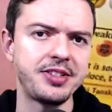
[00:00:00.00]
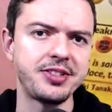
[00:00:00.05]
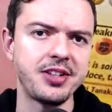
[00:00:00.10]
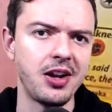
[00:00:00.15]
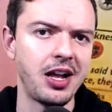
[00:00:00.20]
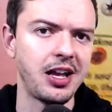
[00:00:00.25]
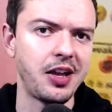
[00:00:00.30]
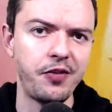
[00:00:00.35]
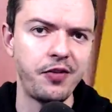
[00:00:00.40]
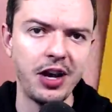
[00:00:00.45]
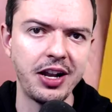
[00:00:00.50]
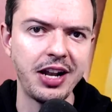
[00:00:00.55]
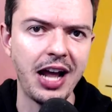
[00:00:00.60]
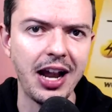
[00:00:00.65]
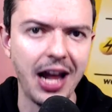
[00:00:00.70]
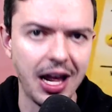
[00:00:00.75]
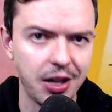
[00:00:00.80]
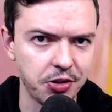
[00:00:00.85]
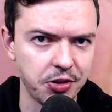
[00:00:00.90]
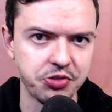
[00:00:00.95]
there. Like if you get
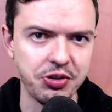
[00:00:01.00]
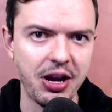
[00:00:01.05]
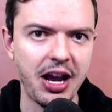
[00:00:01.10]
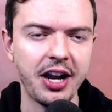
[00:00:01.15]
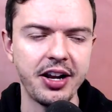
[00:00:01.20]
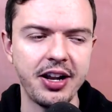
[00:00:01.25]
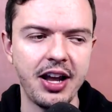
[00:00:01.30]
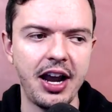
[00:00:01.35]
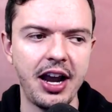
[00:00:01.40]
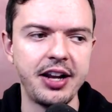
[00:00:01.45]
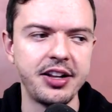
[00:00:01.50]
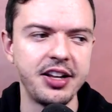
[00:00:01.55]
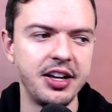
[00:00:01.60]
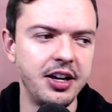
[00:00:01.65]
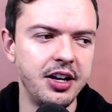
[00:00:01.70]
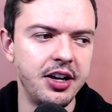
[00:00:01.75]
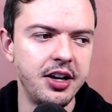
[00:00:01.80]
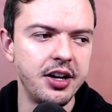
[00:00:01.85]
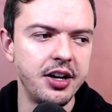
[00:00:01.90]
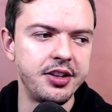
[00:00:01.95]
non-hollow Dragonite,
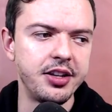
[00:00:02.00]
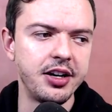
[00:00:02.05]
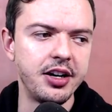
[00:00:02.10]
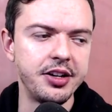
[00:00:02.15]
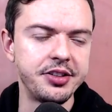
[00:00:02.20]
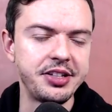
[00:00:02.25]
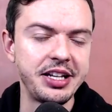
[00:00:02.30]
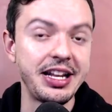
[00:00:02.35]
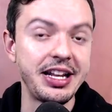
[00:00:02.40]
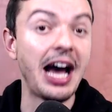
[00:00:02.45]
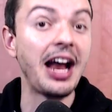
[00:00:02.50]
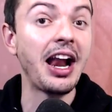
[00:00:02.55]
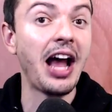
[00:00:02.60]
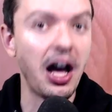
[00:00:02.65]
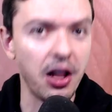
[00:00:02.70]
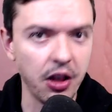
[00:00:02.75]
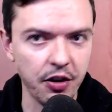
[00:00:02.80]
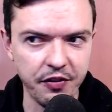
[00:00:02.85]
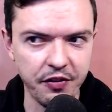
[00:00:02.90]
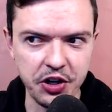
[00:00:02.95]
the, the
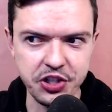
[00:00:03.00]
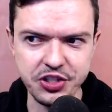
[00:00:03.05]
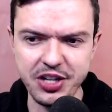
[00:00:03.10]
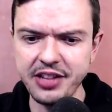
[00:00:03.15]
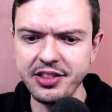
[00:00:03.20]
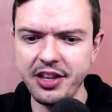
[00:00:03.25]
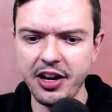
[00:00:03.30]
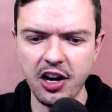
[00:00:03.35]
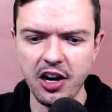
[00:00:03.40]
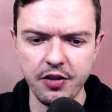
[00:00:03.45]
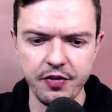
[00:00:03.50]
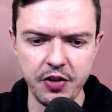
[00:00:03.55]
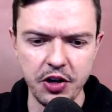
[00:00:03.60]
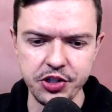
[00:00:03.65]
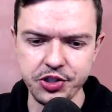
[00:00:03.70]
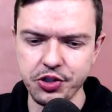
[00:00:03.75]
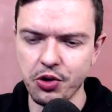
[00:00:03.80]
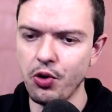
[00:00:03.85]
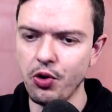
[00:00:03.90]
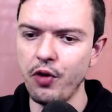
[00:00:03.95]
non-hollow version, not the error
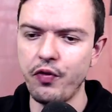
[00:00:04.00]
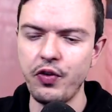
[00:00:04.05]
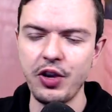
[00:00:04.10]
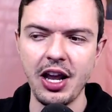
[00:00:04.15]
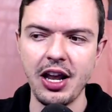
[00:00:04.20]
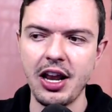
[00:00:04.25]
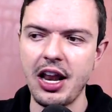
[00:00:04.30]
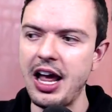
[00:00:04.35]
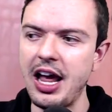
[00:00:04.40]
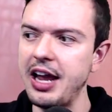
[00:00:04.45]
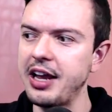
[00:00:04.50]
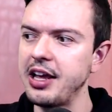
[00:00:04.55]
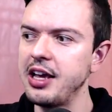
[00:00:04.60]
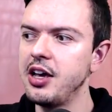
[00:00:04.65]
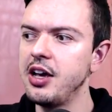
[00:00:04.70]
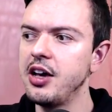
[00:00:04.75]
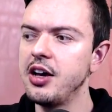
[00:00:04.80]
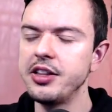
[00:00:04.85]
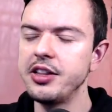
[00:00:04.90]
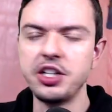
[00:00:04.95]
version, or if you get like
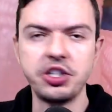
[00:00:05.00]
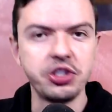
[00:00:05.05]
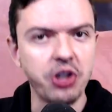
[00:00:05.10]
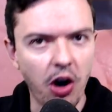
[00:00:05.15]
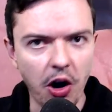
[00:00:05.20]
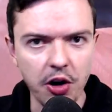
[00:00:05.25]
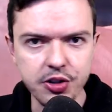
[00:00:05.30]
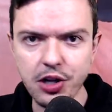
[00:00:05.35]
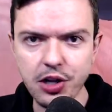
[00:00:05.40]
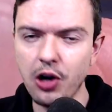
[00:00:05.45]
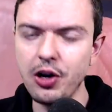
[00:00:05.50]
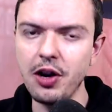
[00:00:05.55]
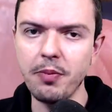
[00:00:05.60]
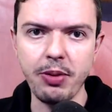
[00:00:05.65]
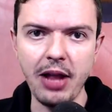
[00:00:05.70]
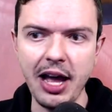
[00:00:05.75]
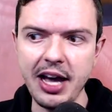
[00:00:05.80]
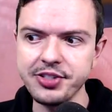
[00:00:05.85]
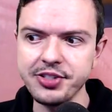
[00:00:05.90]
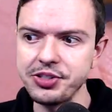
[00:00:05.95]
the Charizard, the
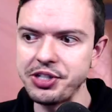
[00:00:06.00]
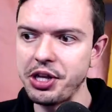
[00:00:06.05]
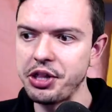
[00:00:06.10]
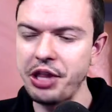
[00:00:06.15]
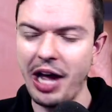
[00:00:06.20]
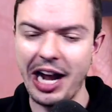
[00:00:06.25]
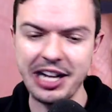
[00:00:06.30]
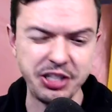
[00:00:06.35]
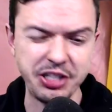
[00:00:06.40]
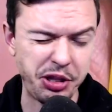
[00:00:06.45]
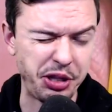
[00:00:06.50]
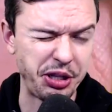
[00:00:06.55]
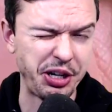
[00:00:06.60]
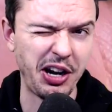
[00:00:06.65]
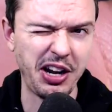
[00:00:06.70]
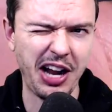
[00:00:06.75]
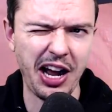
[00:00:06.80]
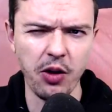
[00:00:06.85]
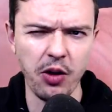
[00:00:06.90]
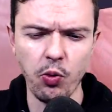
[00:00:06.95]
Blastoise, I still think
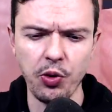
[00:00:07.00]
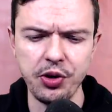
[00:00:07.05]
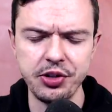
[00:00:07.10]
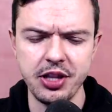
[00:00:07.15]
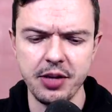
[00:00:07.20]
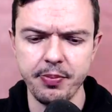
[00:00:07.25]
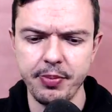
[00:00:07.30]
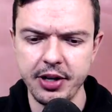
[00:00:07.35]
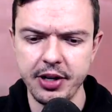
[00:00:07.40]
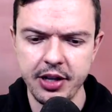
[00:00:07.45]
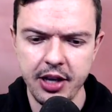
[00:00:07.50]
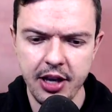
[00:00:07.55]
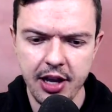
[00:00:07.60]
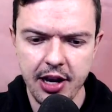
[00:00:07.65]
they're kind of worth it, but